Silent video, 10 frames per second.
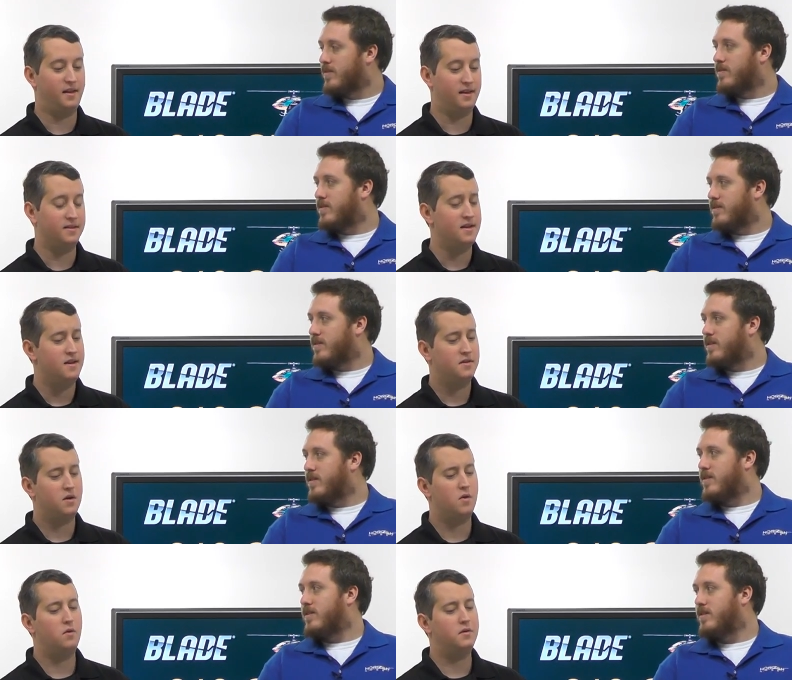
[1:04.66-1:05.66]
Speaker 1: this.
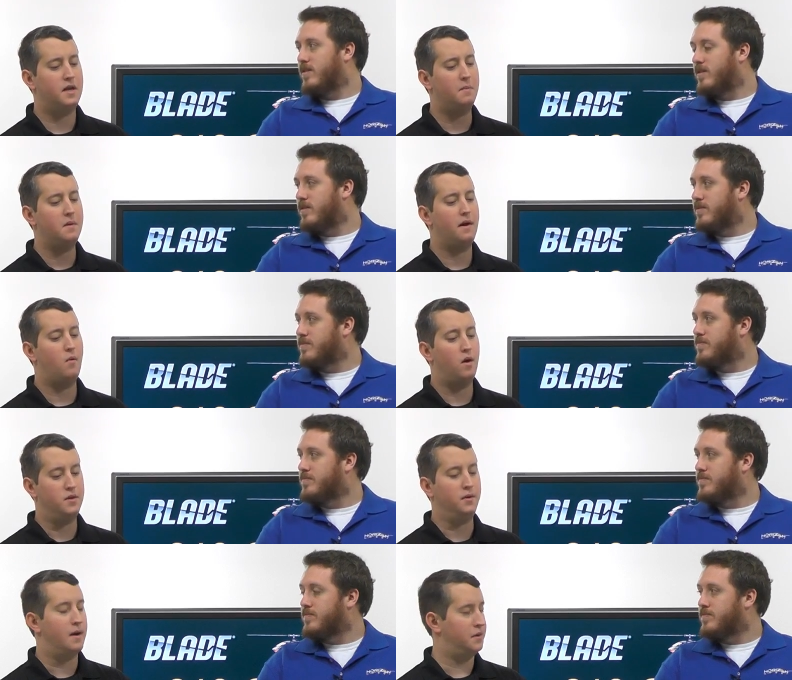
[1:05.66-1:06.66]
So tell me about what
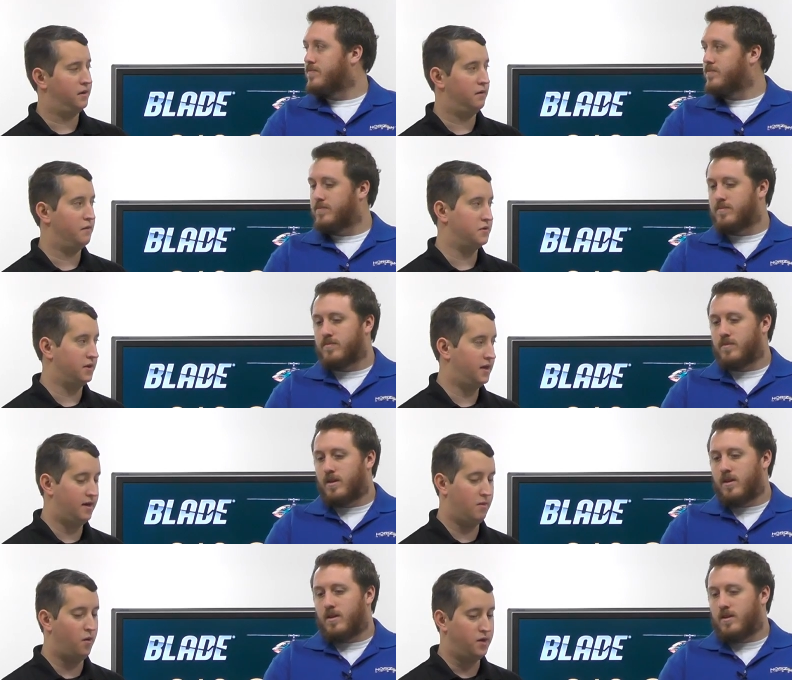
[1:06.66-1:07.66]
you get with the conversion kit
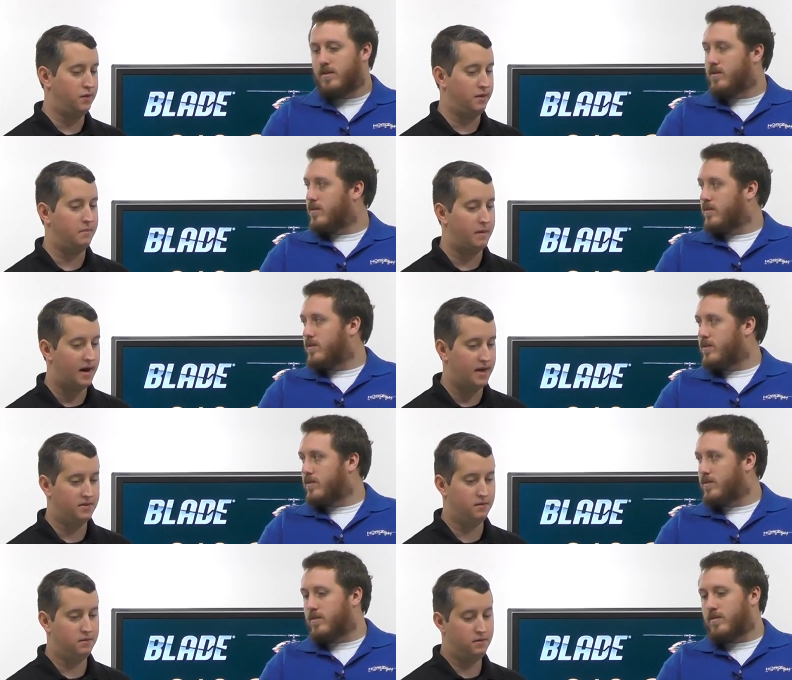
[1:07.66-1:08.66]
and what you need to buy.
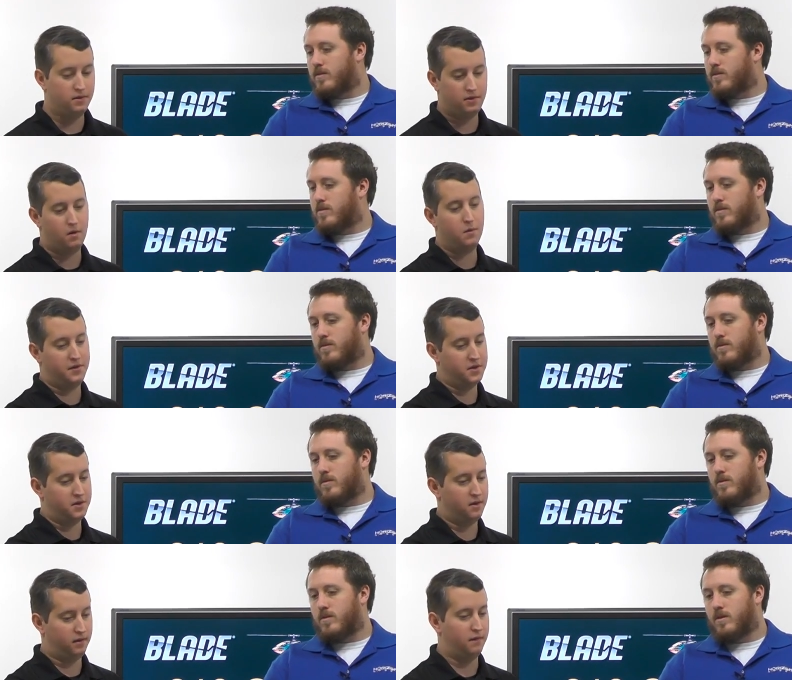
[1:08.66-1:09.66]
So let's start with just
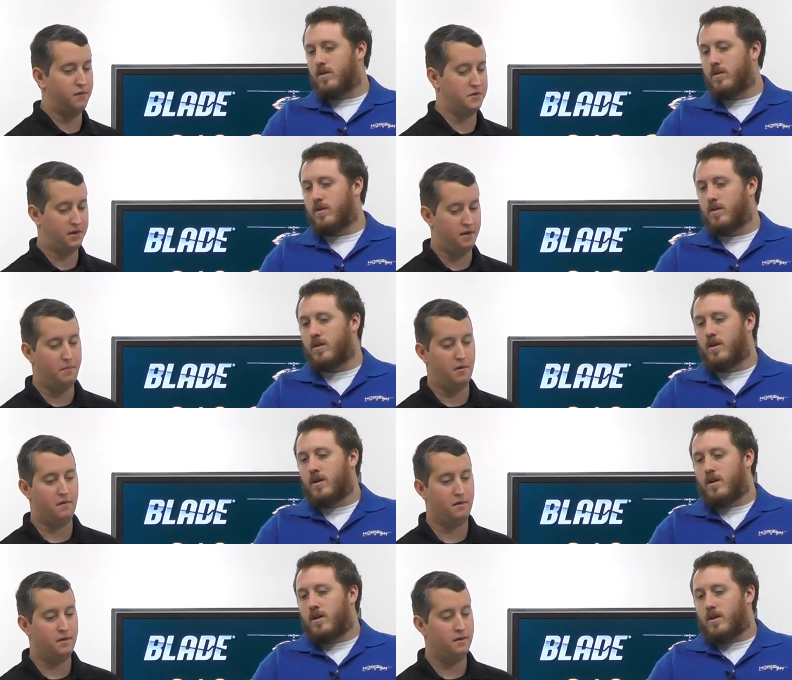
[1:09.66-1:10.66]
the conversion kit part of
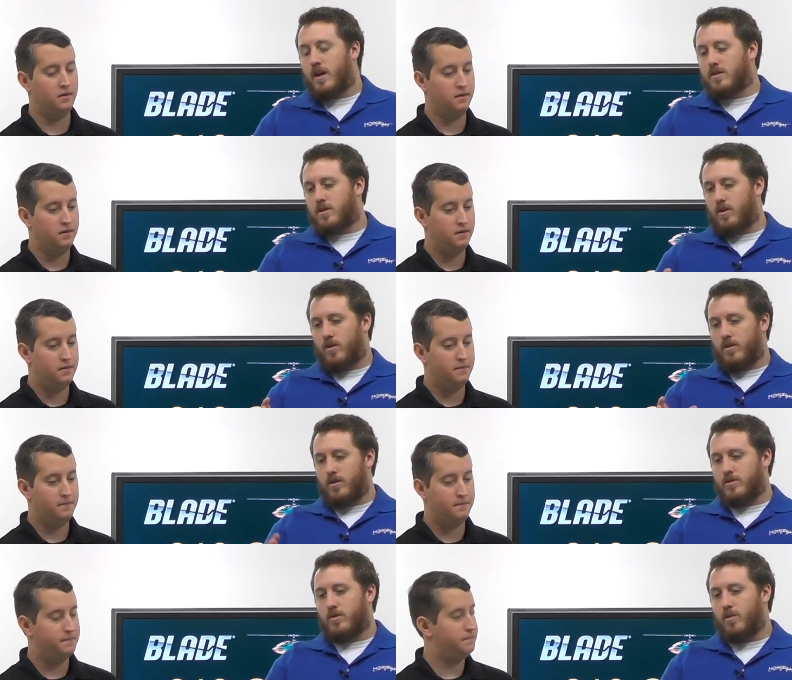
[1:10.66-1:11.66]
it.
Speaker 2: Yeah, so
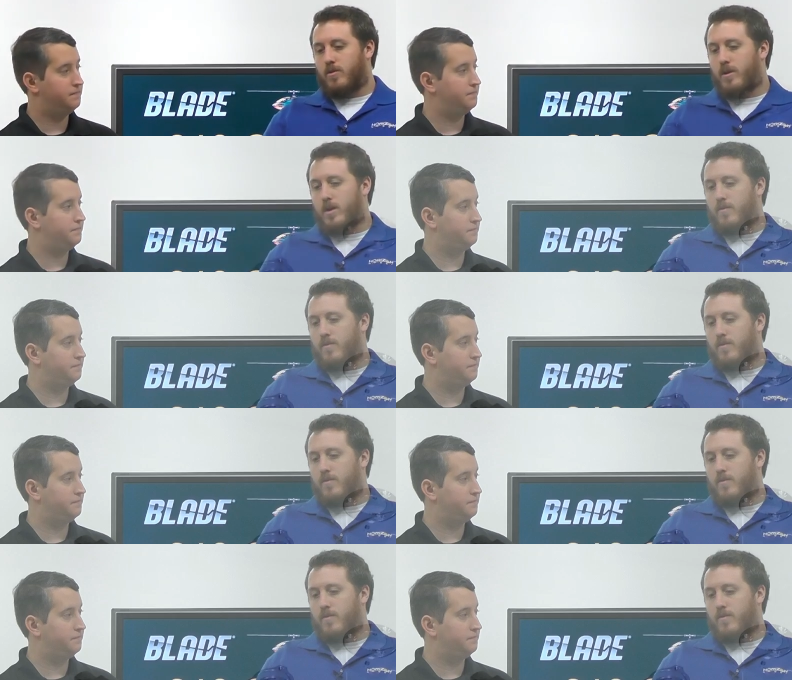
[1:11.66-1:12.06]
there's the rotor head